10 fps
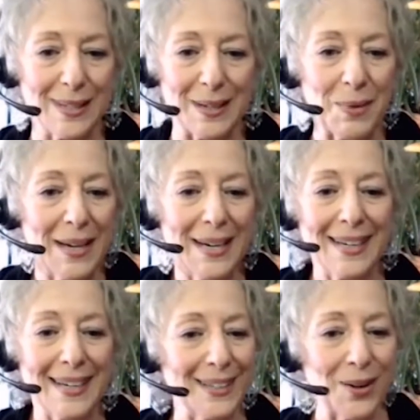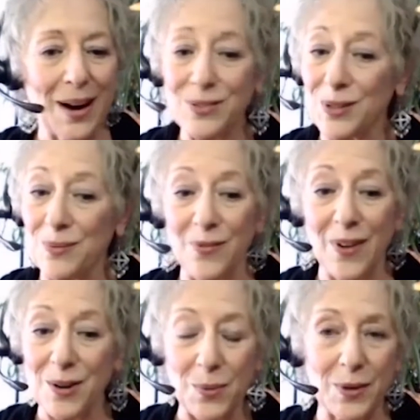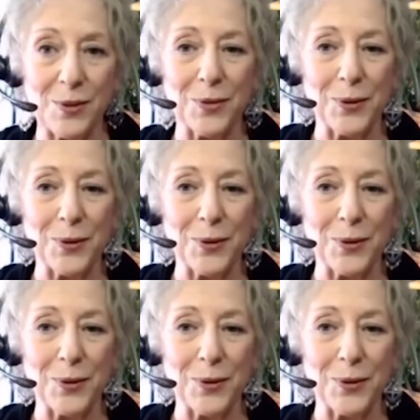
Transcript: them. You have some very wonderful